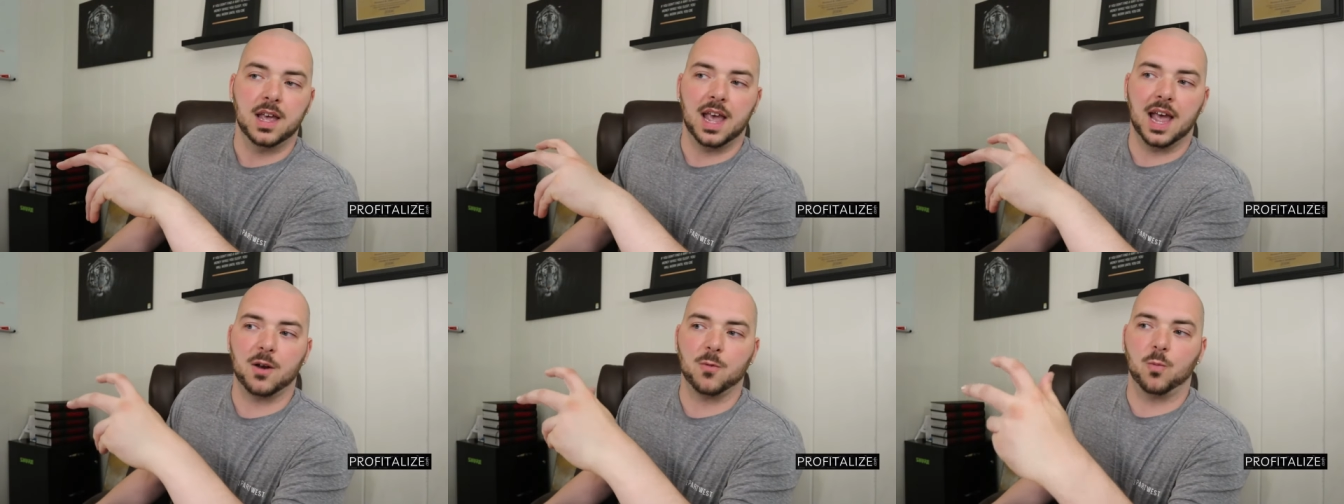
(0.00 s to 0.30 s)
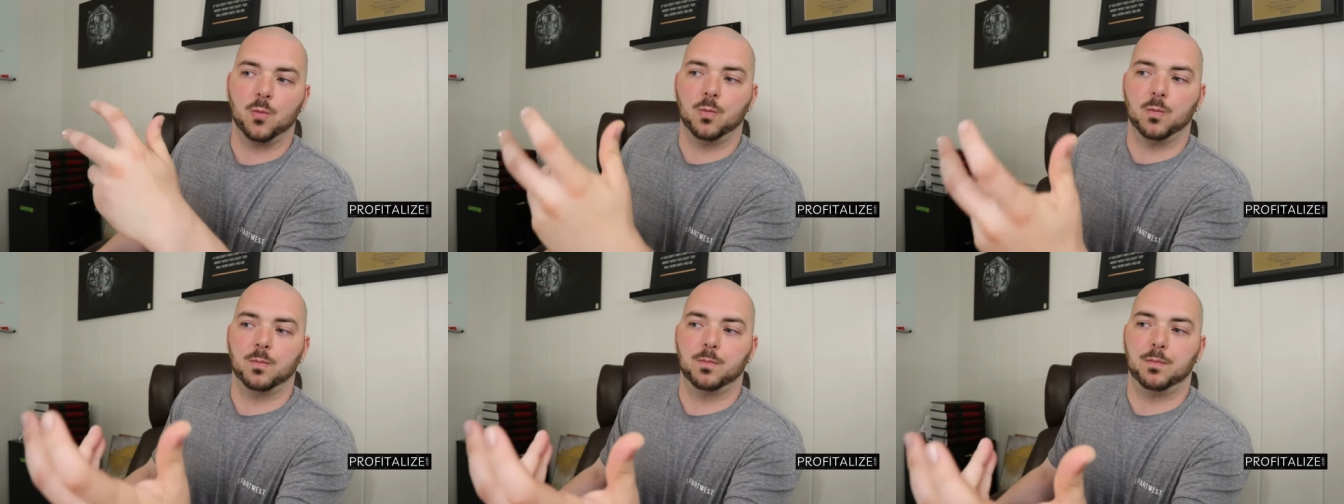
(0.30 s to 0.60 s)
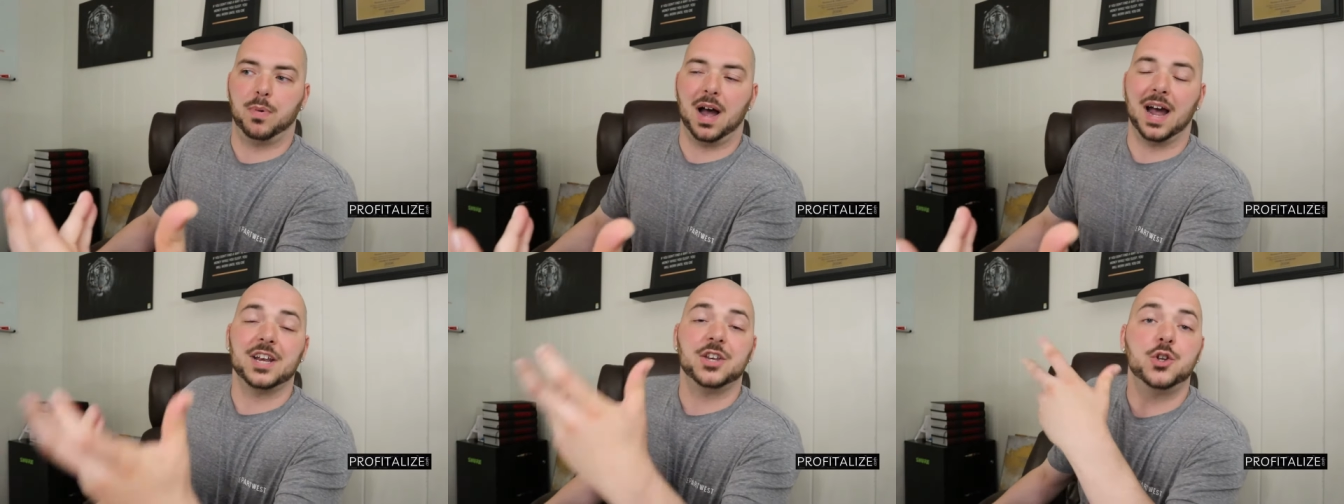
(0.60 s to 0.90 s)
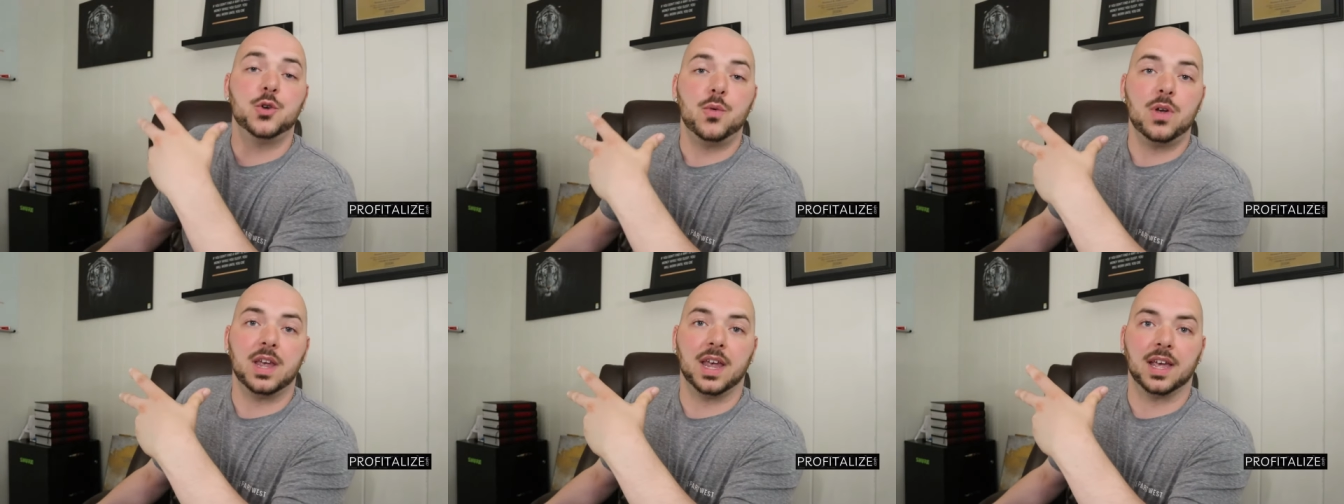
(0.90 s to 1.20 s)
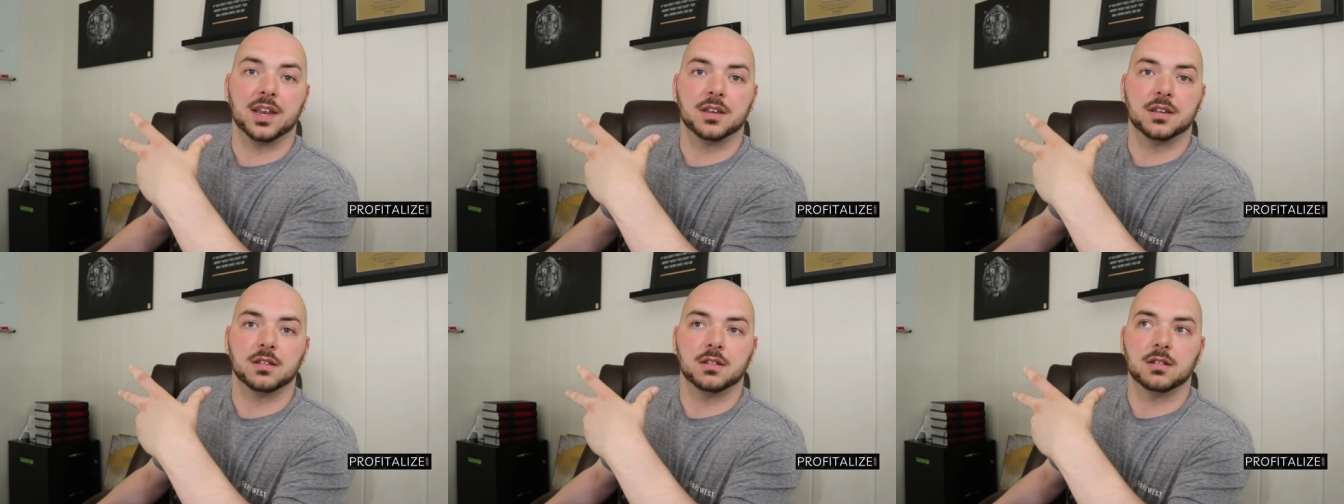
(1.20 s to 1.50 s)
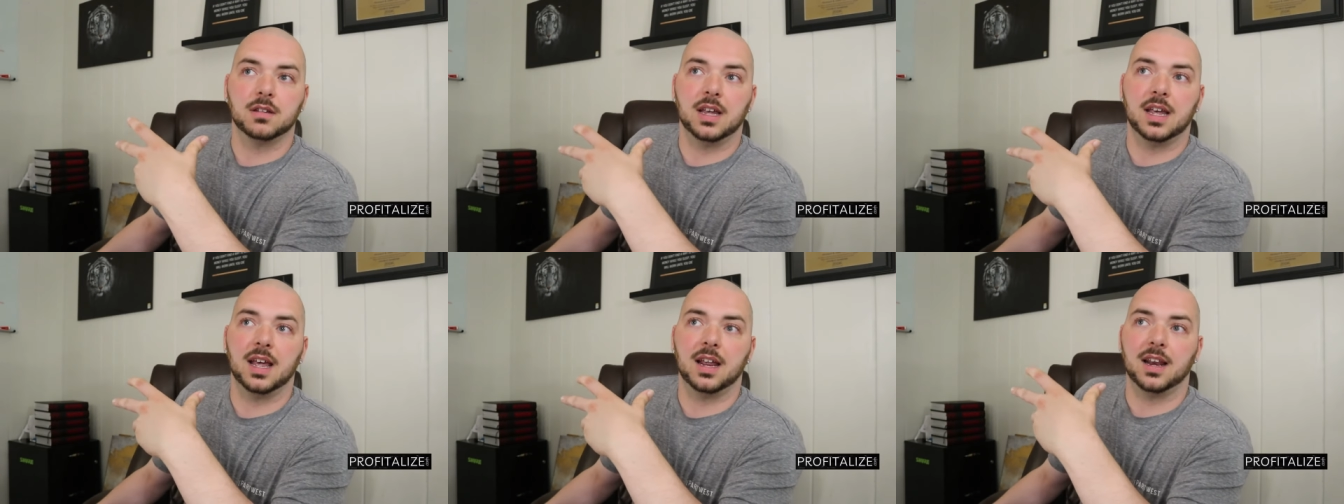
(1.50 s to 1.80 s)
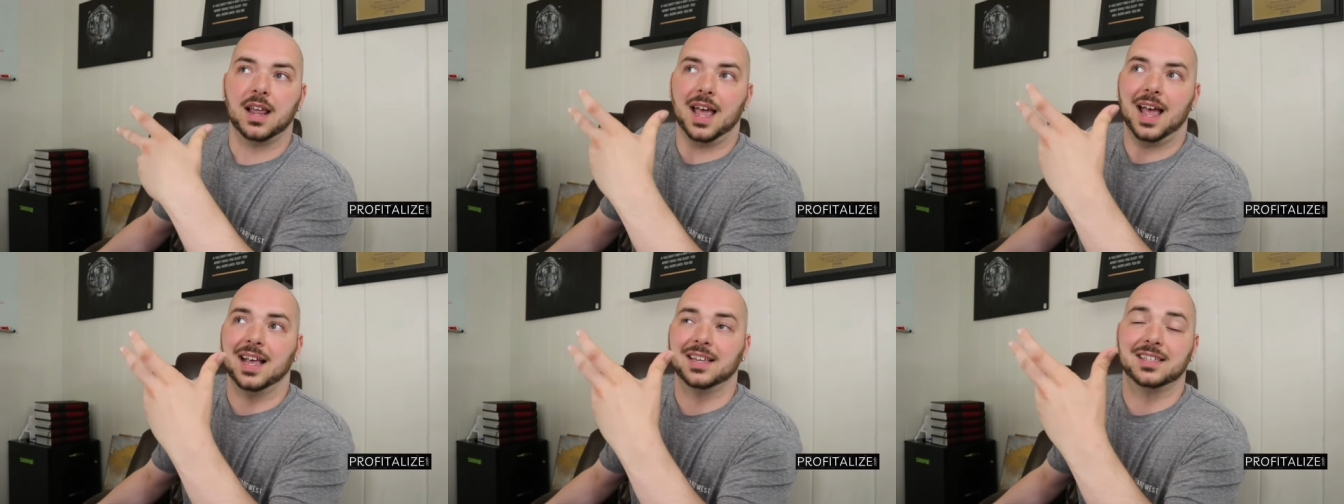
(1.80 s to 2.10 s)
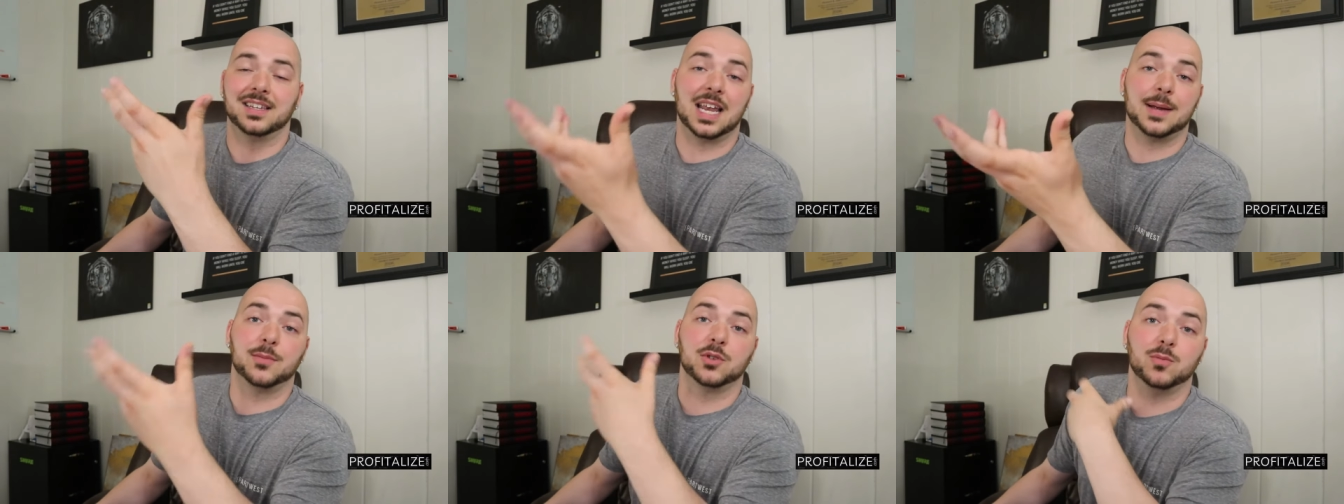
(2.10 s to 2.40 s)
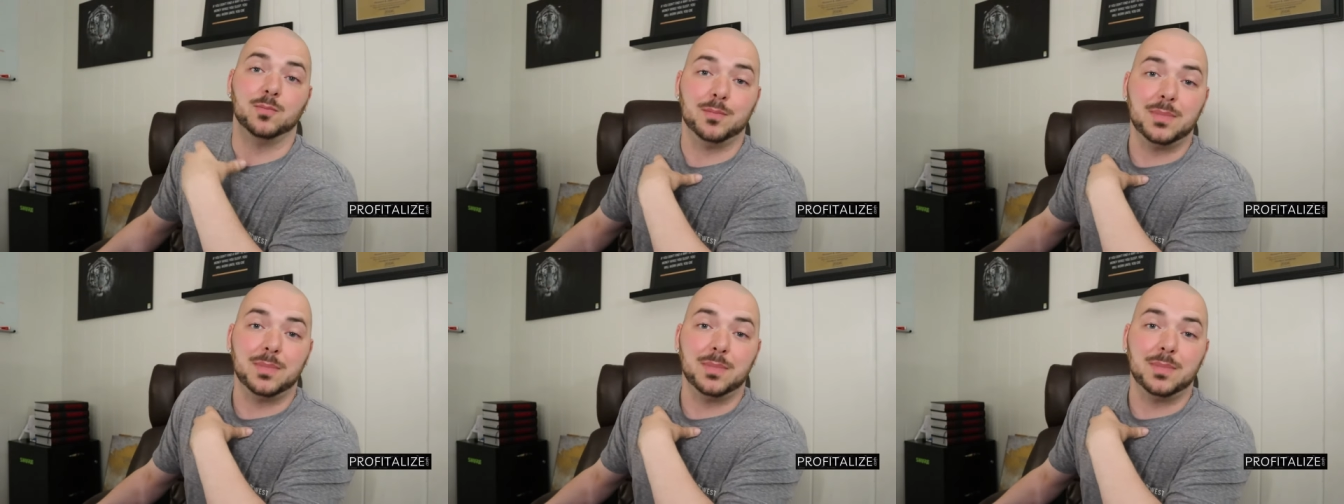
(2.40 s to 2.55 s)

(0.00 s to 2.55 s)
And by doing it, it has enabled